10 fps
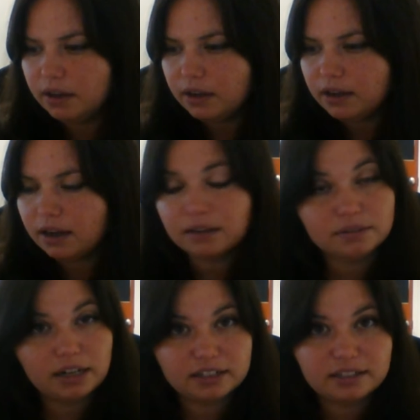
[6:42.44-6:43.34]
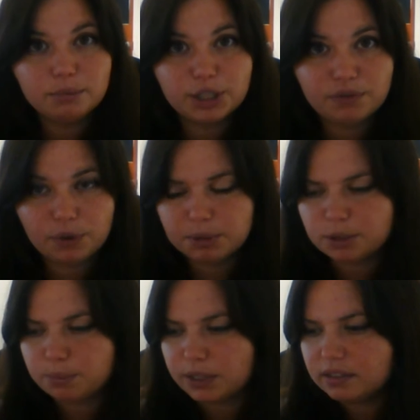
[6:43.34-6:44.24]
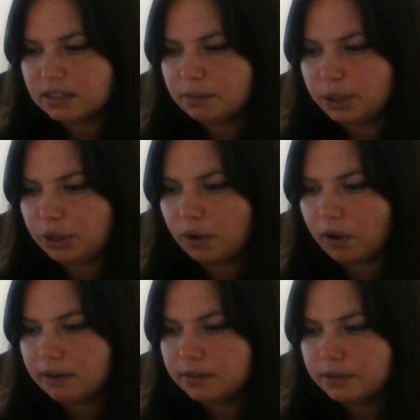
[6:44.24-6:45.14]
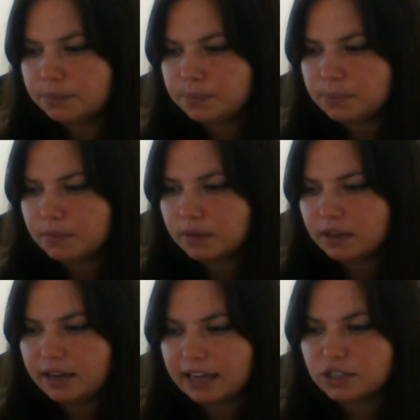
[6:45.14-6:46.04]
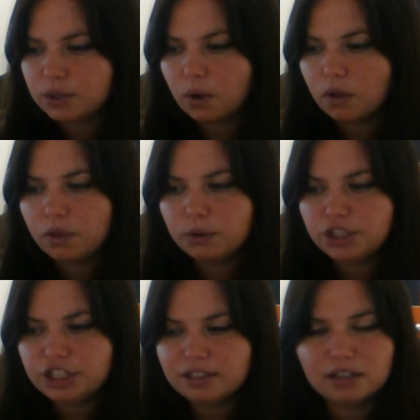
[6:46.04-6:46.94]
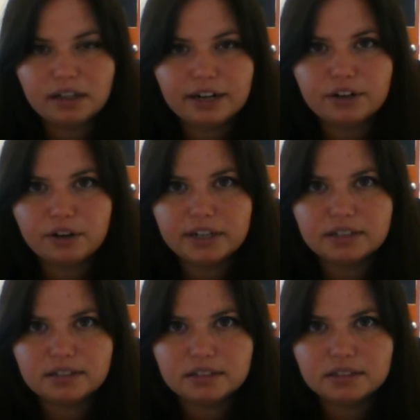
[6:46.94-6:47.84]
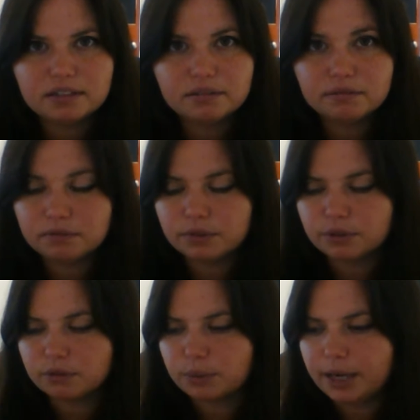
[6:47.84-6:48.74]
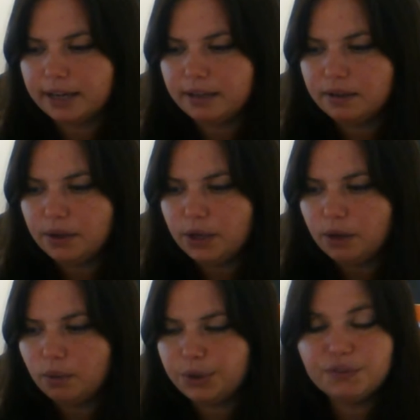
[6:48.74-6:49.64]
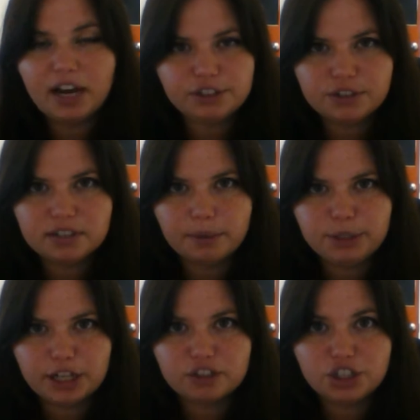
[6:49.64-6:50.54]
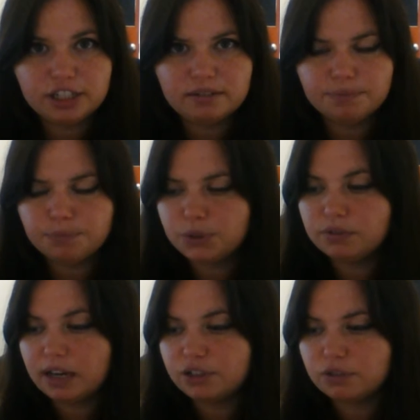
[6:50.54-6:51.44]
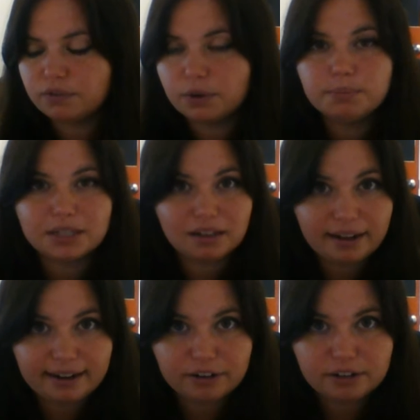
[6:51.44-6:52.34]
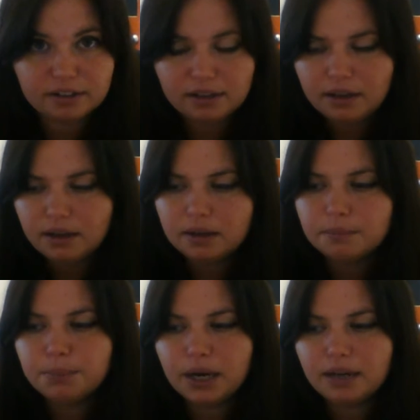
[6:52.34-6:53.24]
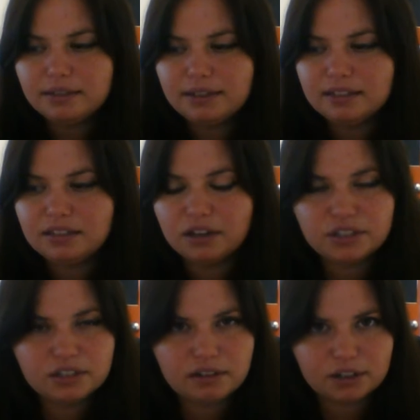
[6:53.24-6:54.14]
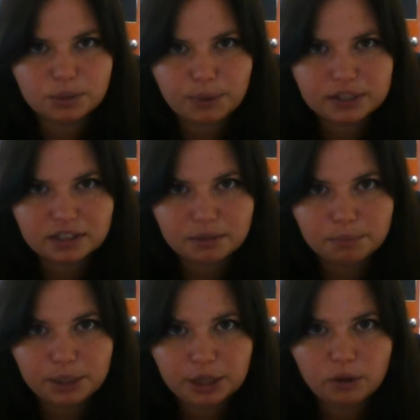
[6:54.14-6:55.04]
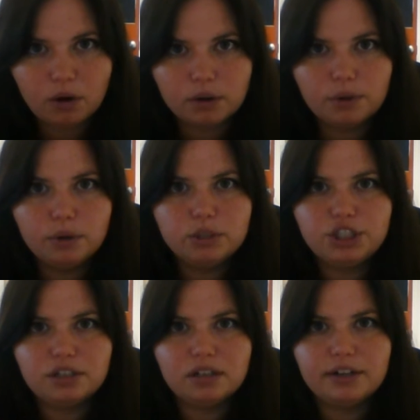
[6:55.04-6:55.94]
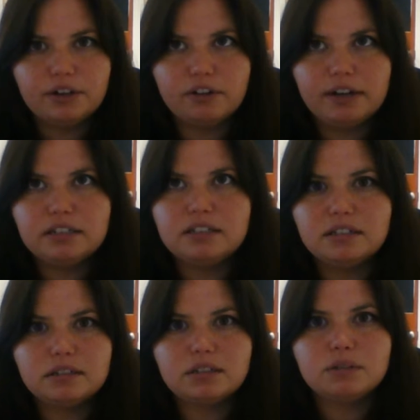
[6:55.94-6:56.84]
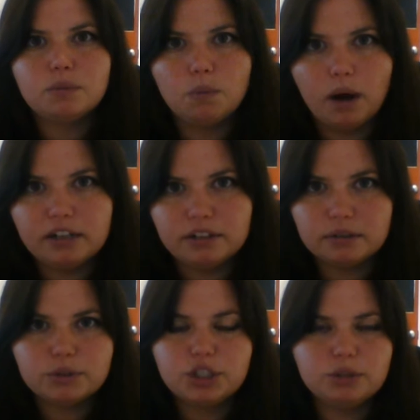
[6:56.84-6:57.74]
Got a subject, verb expresses complete thought. Next, although she declared her innocence. Okay, well, you've got your subject, she. You've got your verb declared, but it doesn't express a complete thought. Although she declared her innocence, she was,